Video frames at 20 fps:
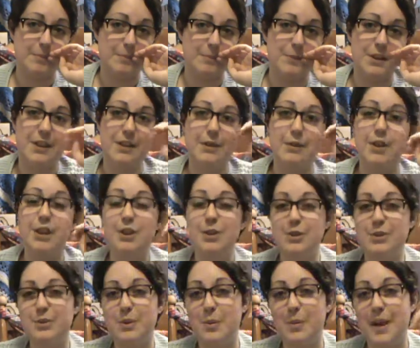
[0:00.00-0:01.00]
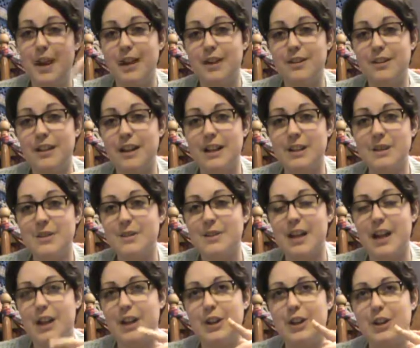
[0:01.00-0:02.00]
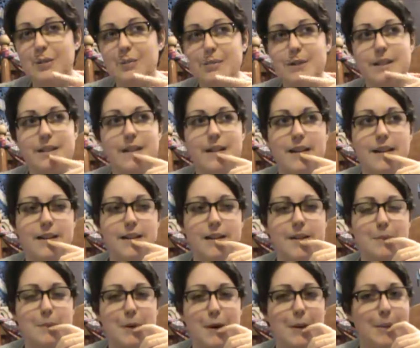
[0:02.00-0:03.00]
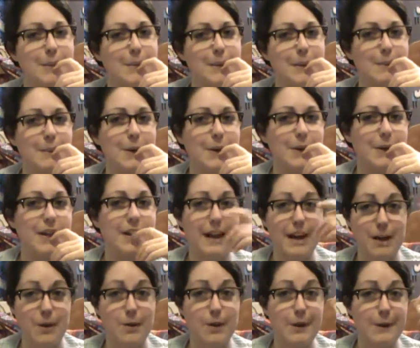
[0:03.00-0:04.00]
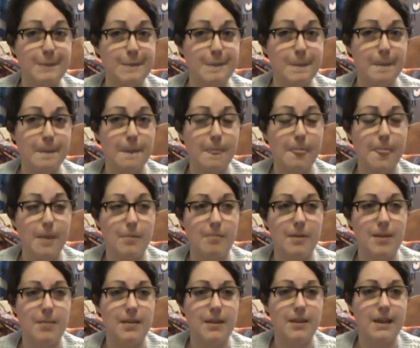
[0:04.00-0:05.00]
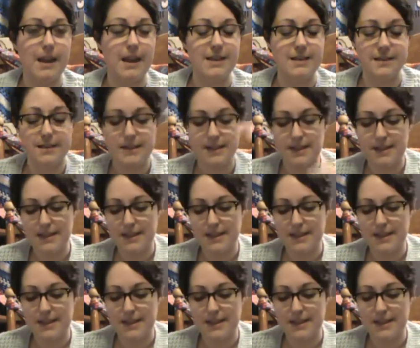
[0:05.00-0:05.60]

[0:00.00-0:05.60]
with the usual pattern I use, I could have been done in probably about an hour, maybe less.